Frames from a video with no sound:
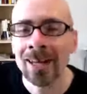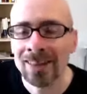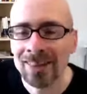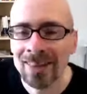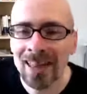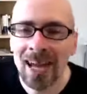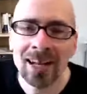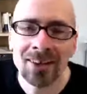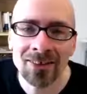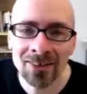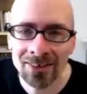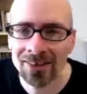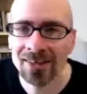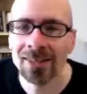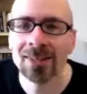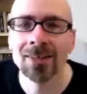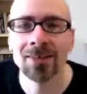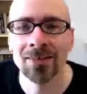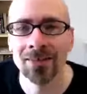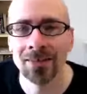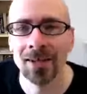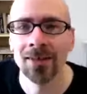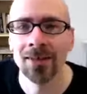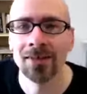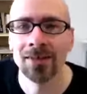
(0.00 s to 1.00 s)
That's the
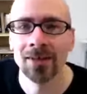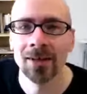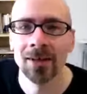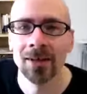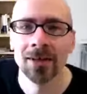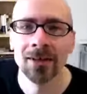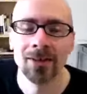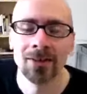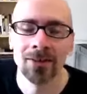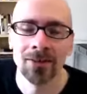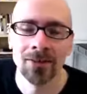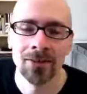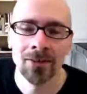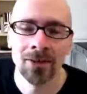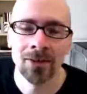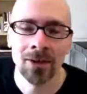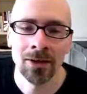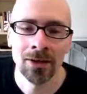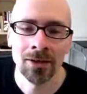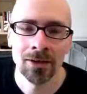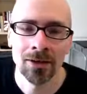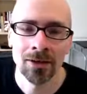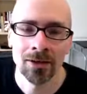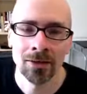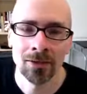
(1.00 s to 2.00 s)
extent that I
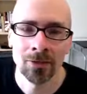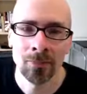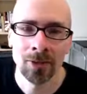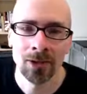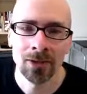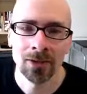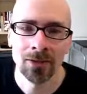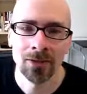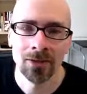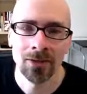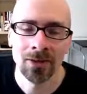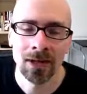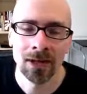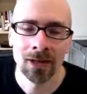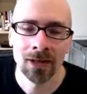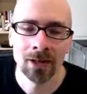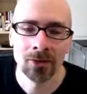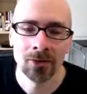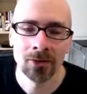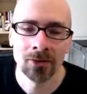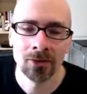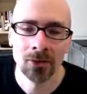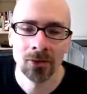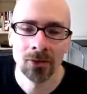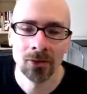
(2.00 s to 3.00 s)
expect this
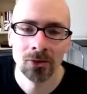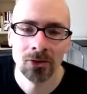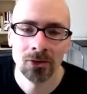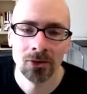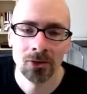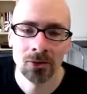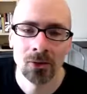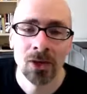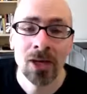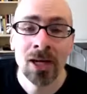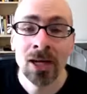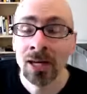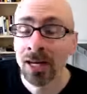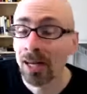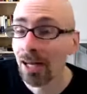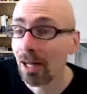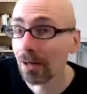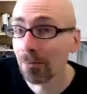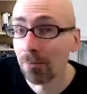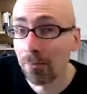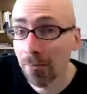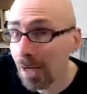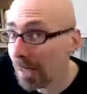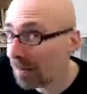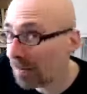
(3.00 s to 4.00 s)
hangout to go to.
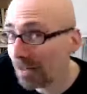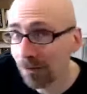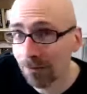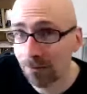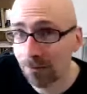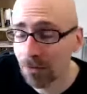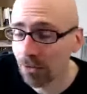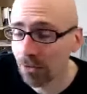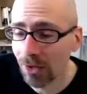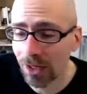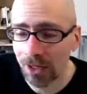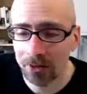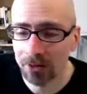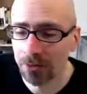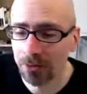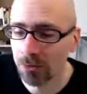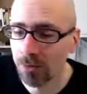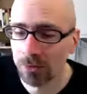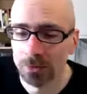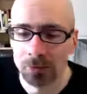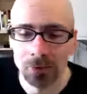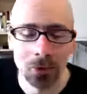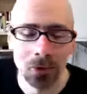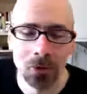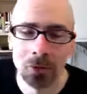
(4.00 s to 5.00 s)
And maybe a few heads
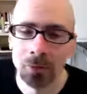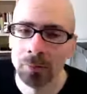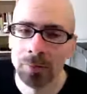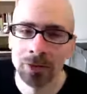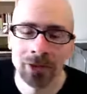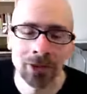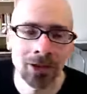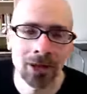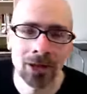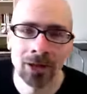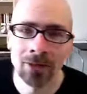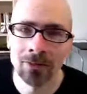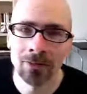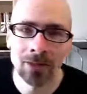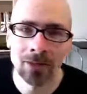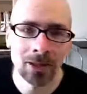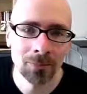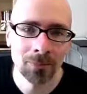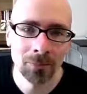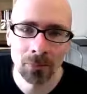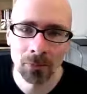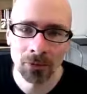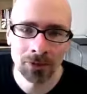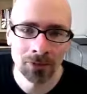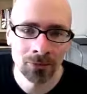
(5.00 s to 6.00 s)
will roll, but none of the
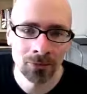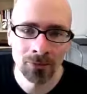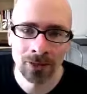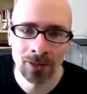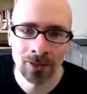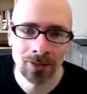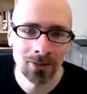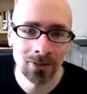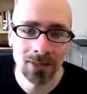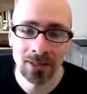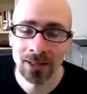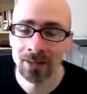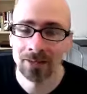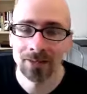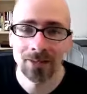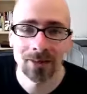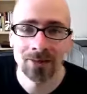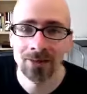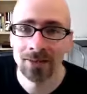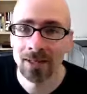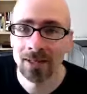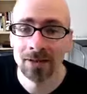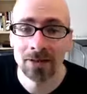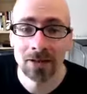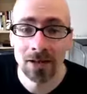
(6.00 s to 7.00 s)
important ones. And as I
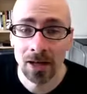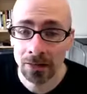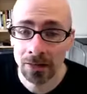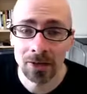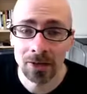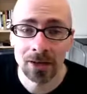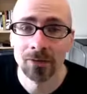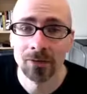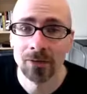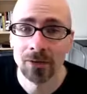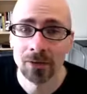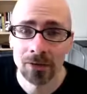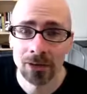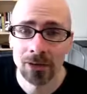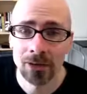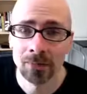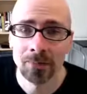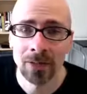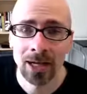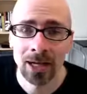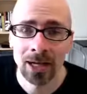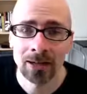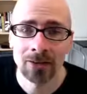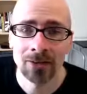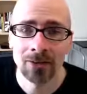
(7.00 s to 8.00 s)
say, nothing will
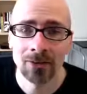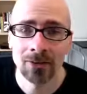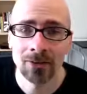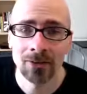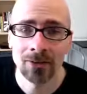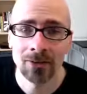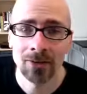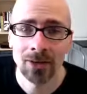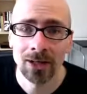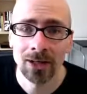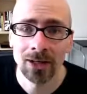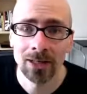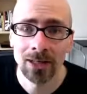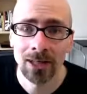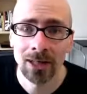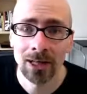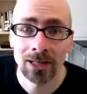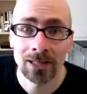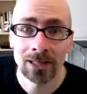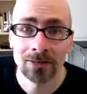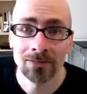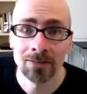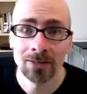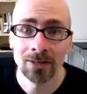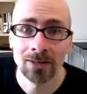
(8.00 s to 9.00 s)
come back to
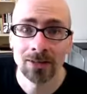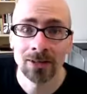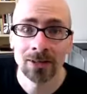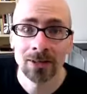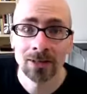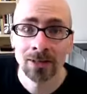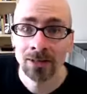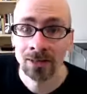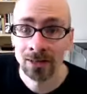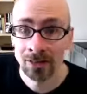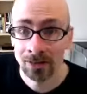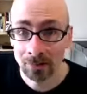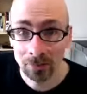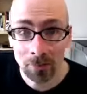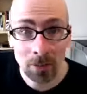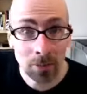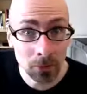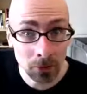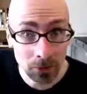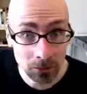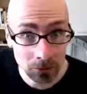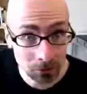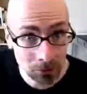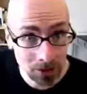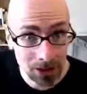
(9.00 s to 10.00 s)
any of the
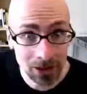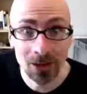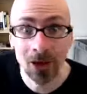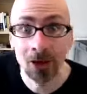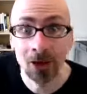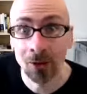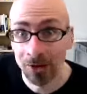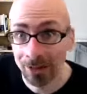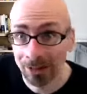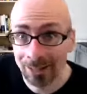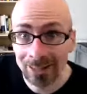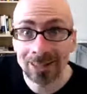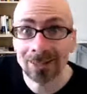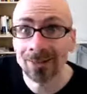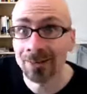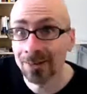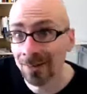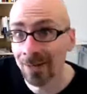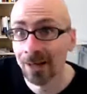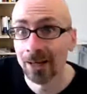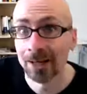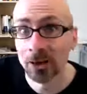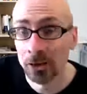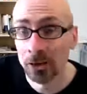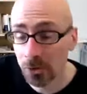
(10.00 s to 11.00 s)
people that we know on the
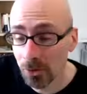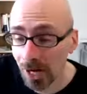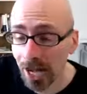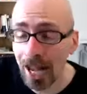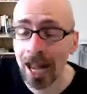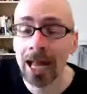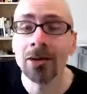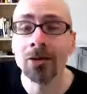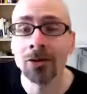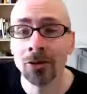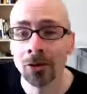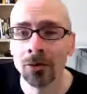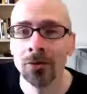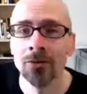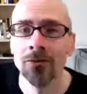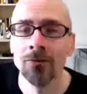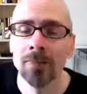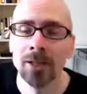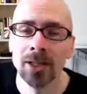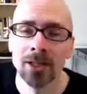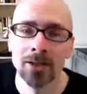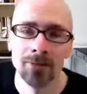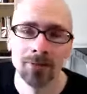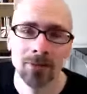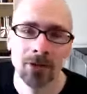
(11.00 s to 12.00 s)
inside who had to
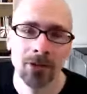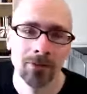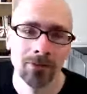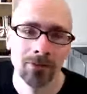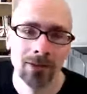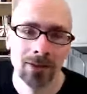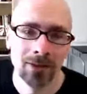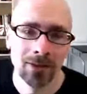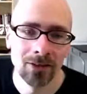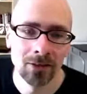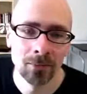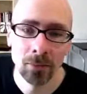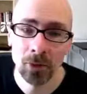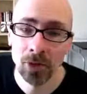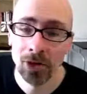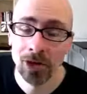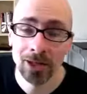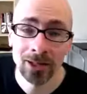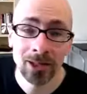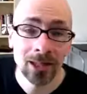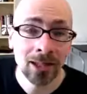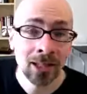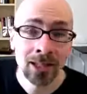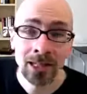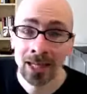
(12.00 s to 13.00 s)
have been involved in this
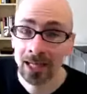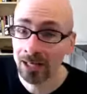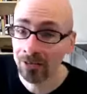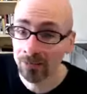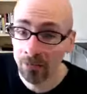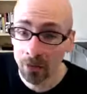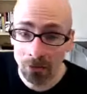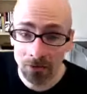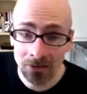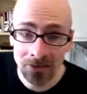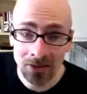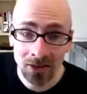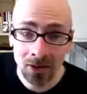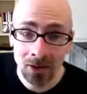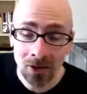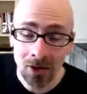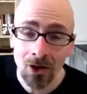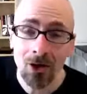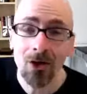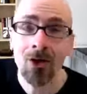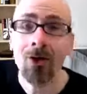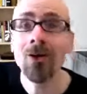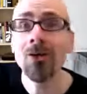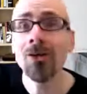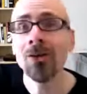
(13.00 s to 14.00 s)
plot. And of course,
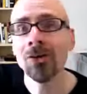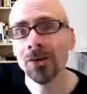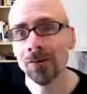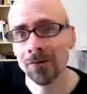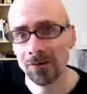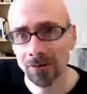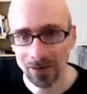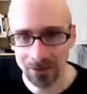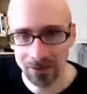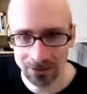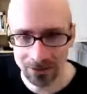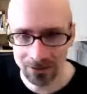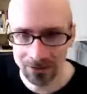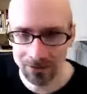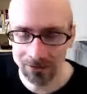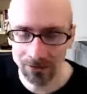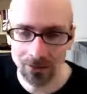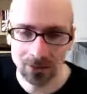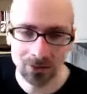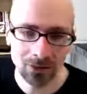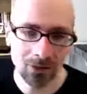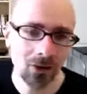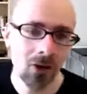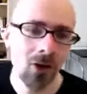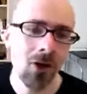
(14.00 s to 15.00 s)
all of this
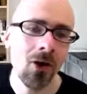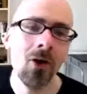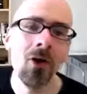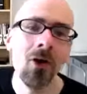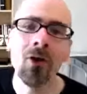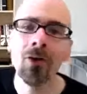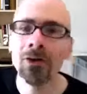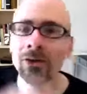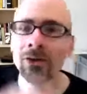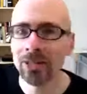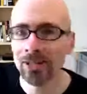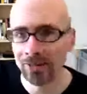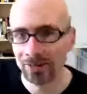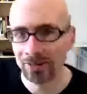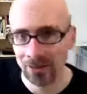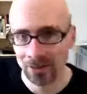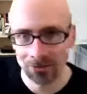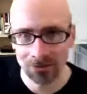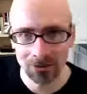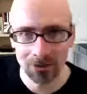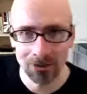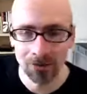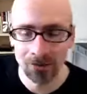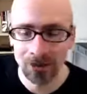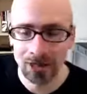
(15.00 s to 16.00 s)
diverts all the
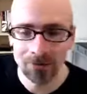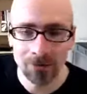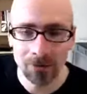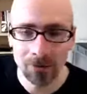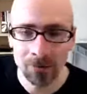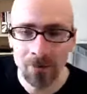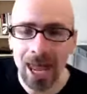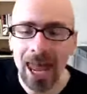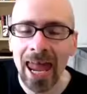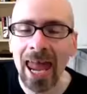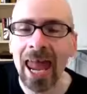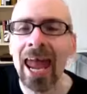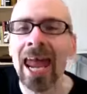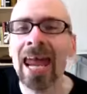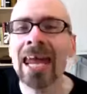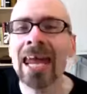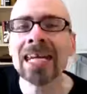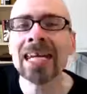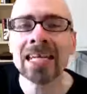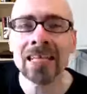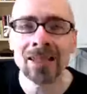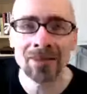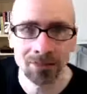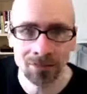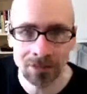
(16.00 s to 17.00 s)
attention away from
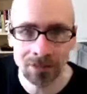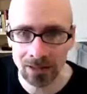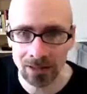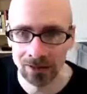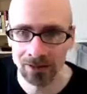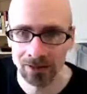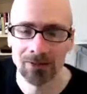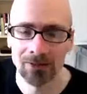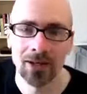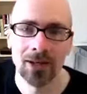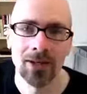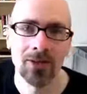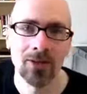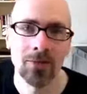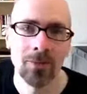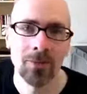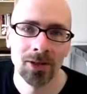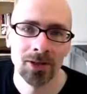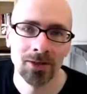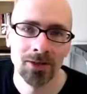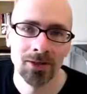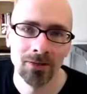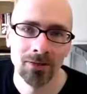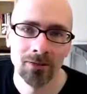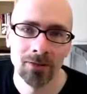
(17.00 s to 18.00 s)
any of the other
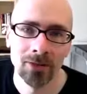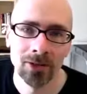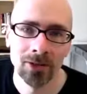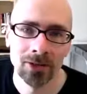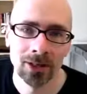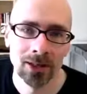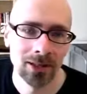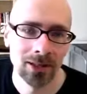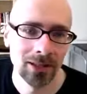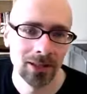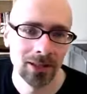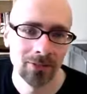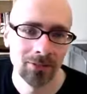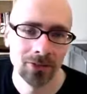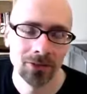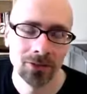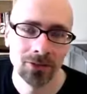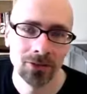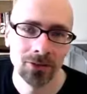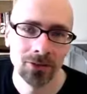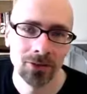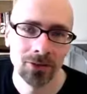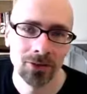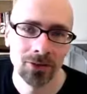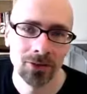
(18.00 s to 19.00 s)
aspects of what 9/11
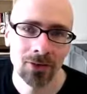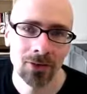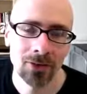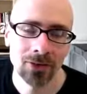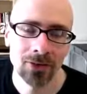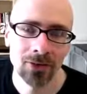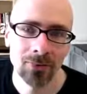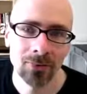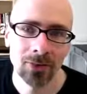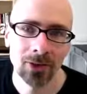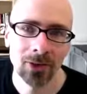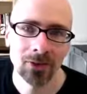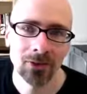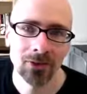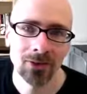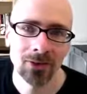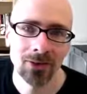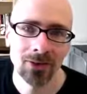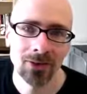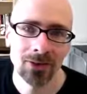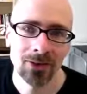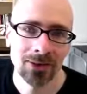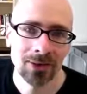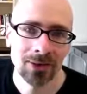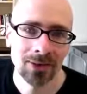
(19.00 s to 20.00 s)
Truth talks about or
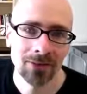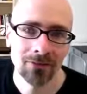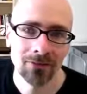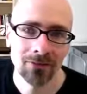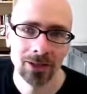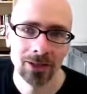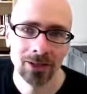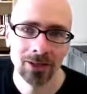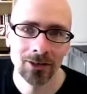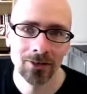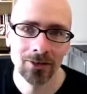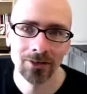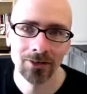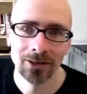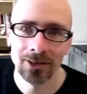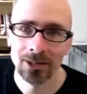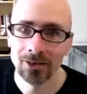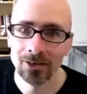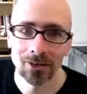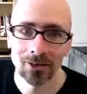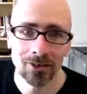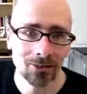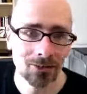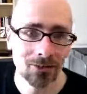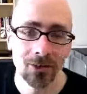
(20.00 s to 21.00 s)
is identified over the
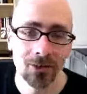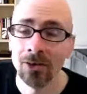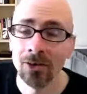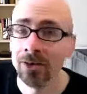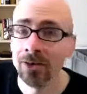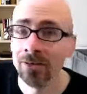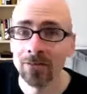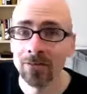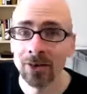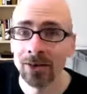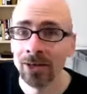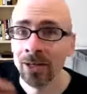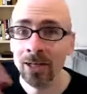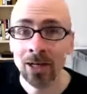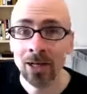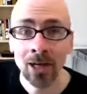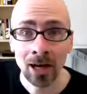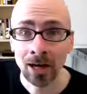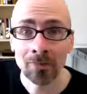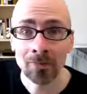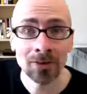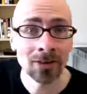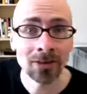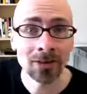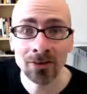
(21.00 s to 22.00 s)
years. All of the,
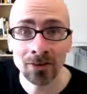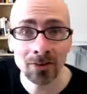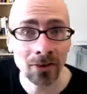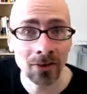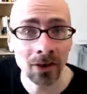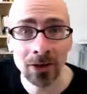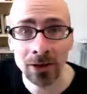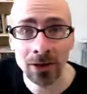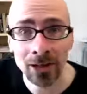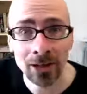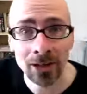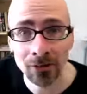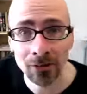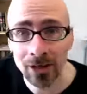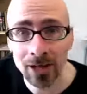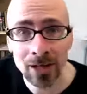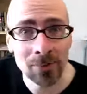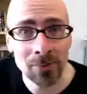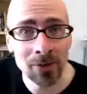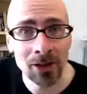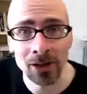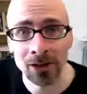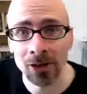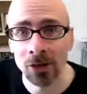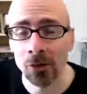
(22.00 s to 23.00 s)
I mean, did Saudi
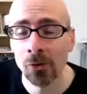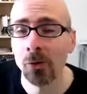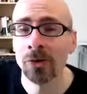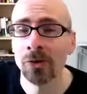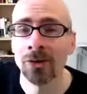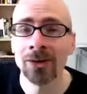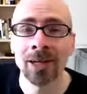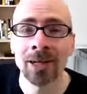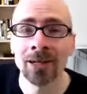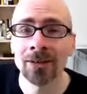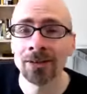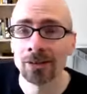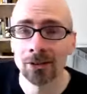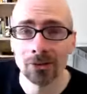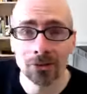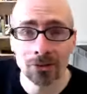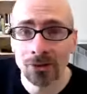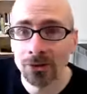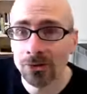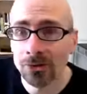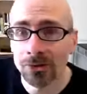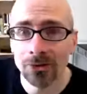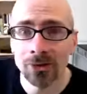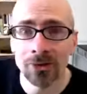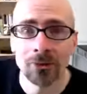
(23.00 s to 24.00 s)
Arabia coordinate the
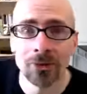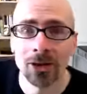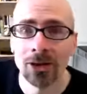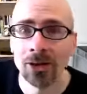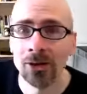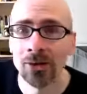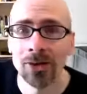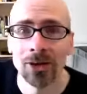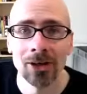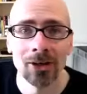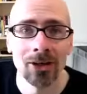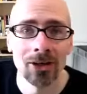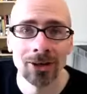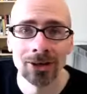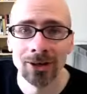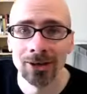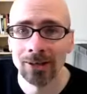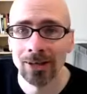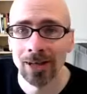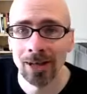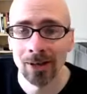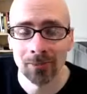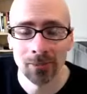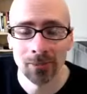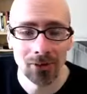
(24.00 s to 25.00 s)
drills that were going on
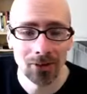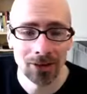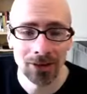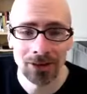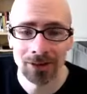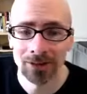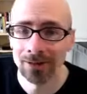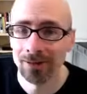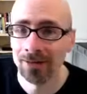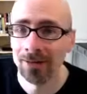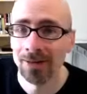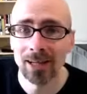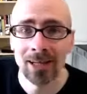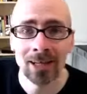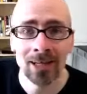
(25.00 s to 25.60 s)
in that morning?